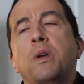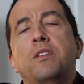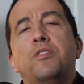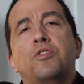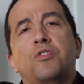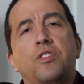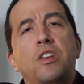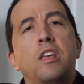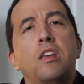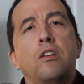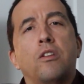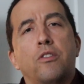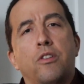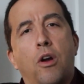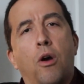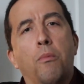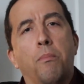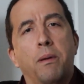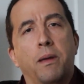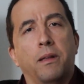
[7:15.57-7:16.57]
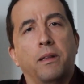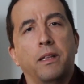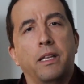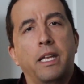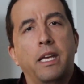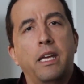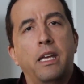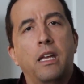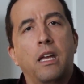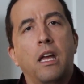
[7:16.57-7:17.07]
see your
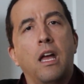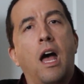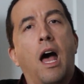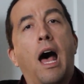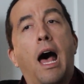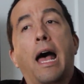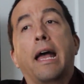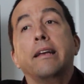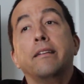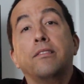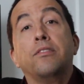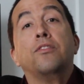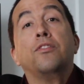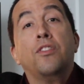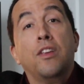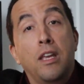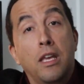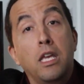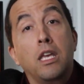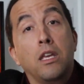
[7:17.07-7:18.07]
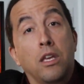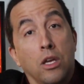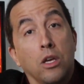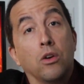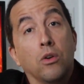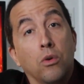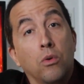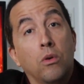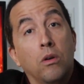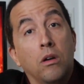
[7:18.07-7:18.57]
nobility. I see
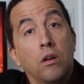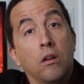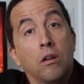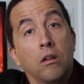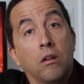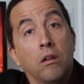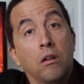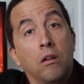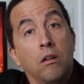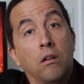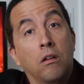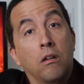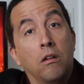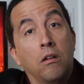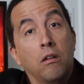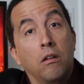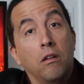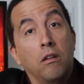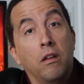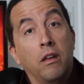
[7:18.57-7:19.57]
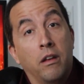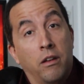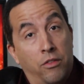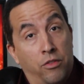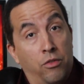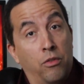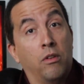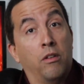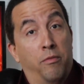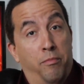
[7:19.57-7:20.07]
you in a
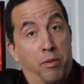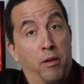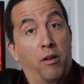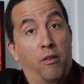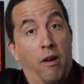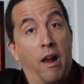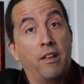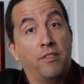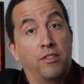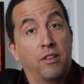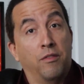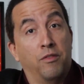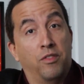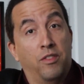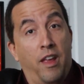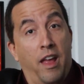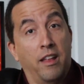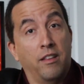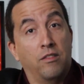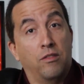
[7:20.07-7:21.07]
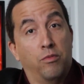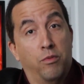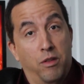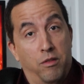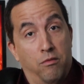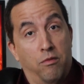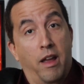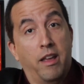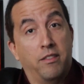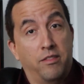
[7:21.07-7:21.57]
sort of progressive sense
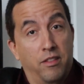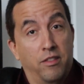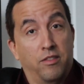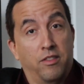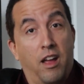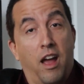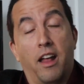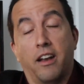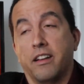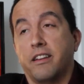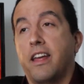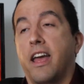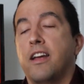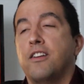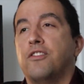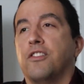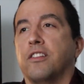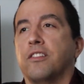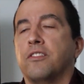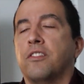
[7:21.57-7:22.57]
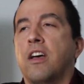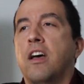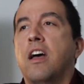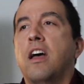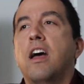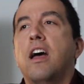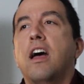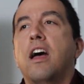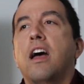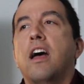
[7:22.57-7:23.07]
with racist connotations,
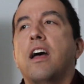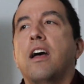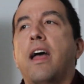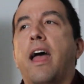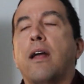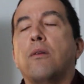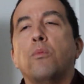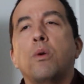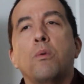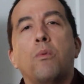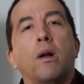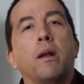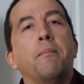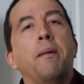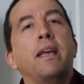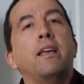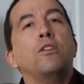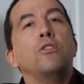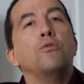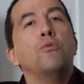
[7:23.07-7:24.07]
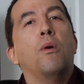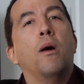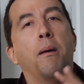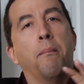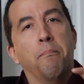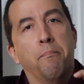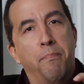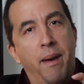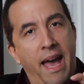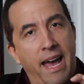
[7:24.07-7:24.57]
and we want to make you
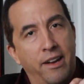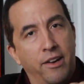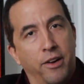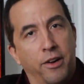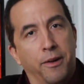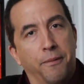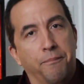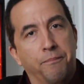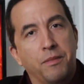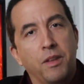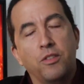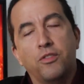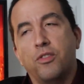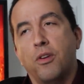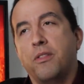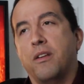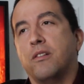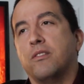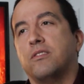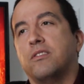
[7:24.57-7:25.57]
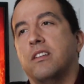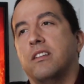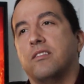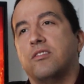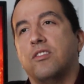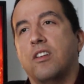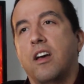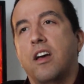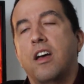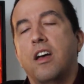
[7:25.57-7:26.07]
better. So there's
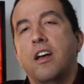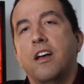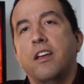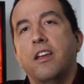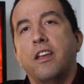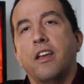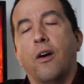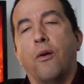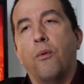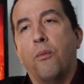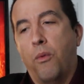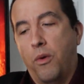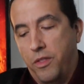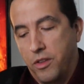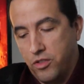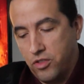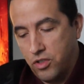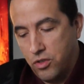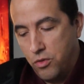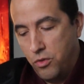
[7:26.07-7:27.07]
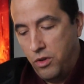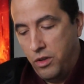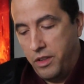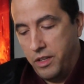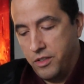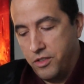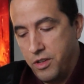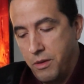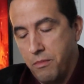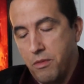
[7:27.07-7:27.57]
this, you know, the school
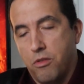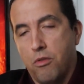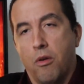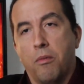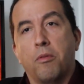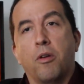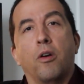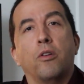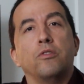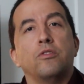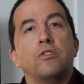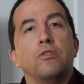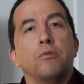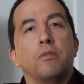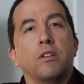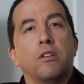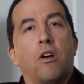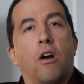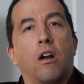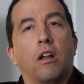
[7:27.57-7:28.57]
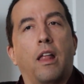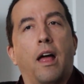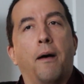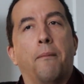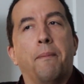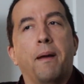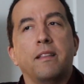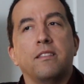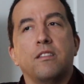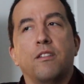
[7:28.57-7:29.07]
that Jim Thorpe goes to in
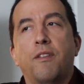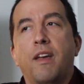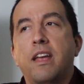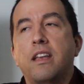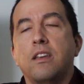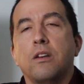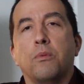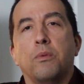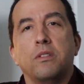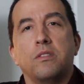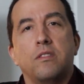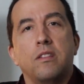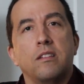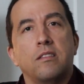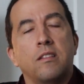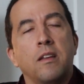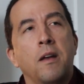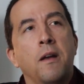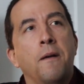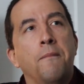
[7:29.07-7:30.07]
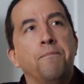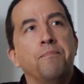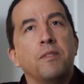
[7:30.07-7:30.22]
Carlisle, Pennsylvania was this